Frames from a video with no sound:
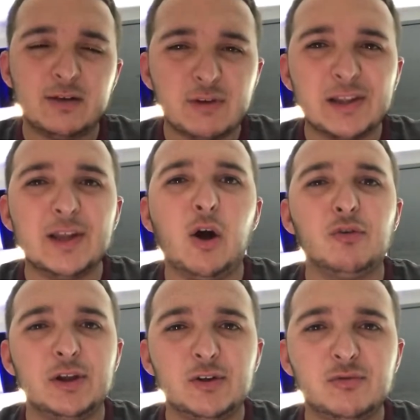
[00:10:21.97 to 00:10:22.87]
really are
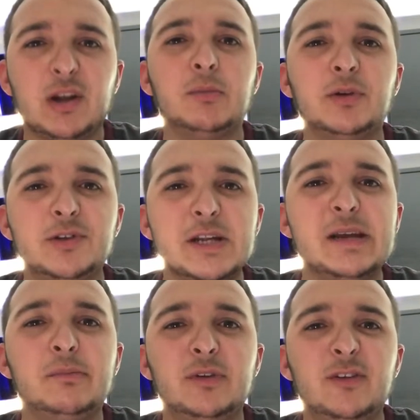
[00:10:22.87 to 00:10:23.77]
an incredible
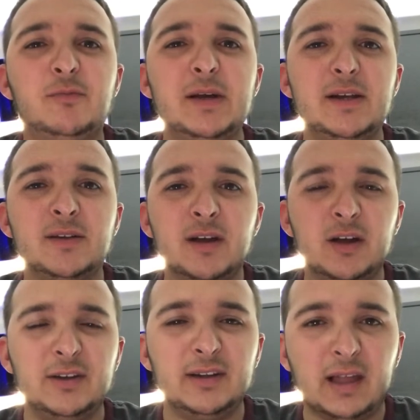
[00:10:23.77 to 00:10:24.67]
team, and they've been
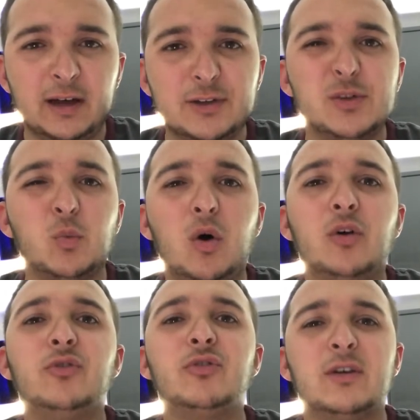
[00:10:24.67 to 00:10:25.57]
a delight to
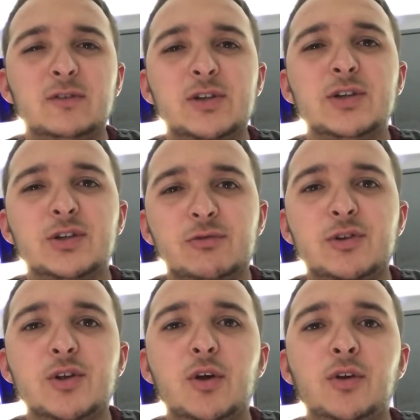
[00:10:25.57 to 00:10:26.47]
watch ever since they
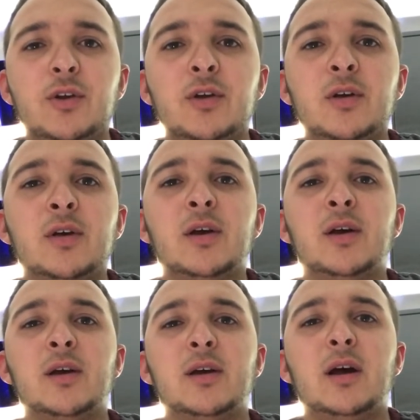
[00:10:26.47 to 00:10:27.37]
returned.
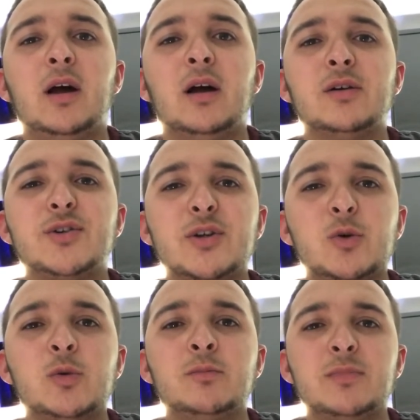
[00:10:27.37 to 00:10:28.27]

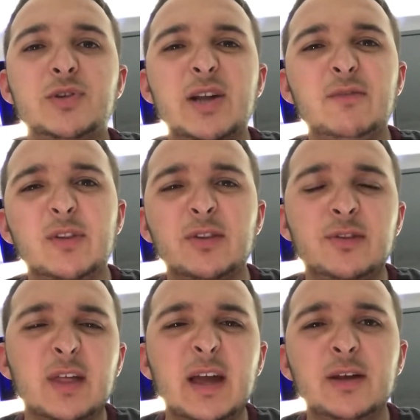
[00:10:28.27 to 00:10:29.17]
So 7th,
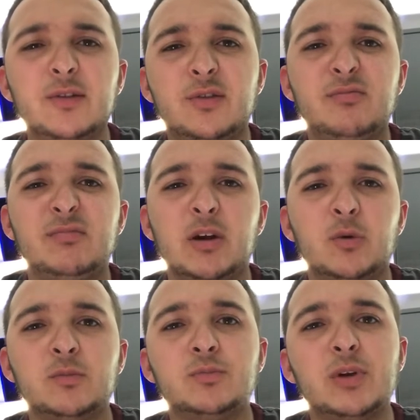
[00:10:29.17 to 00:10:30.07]
8th, you
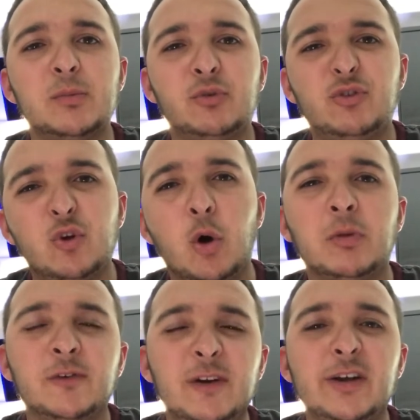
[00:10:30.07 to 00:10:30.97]
know, pretty much a
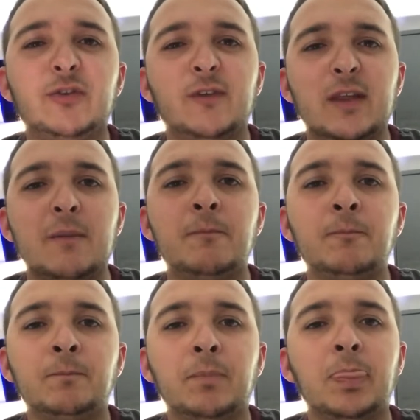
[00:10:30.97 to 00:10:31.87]
normal finish for them.
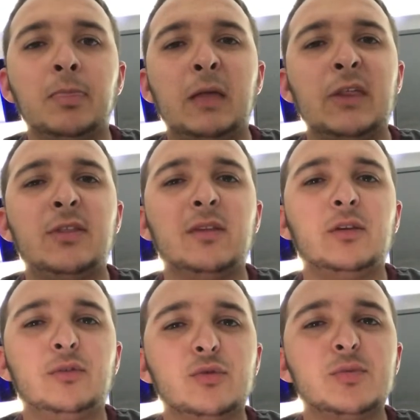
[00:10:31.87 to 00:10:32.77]
I think
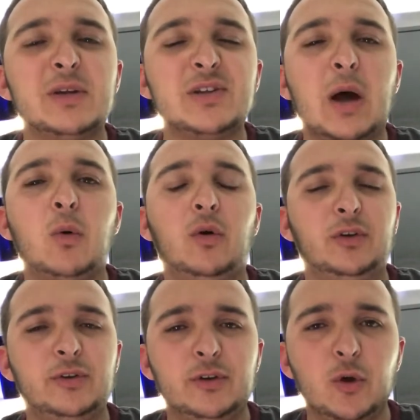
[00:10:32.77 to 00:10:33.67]
we'll just miss out
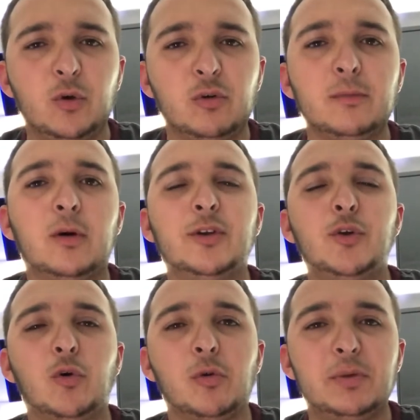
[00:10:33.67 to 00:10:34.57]
on
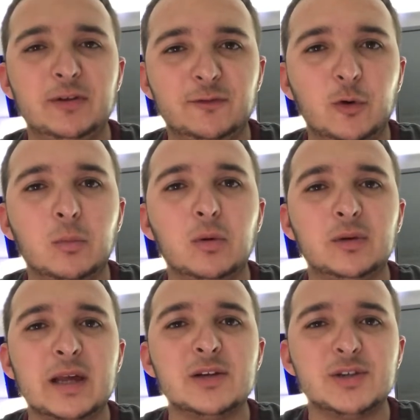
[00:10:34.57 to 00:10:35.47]
European football next